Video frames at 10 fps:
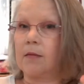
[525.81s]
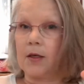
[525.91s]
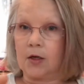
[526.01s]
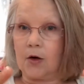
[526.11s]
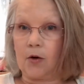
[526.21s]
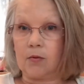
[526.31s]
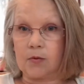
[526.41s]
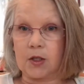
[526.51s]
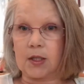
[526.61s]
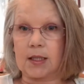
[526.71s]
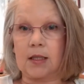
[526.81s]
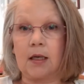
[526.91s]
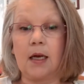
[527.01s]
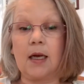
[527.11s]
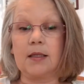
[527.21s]
you know, just
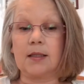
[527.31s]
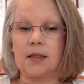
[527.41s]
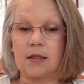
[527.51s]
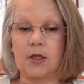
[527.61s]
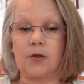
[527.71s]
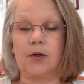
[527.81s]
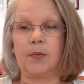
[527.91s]
assist you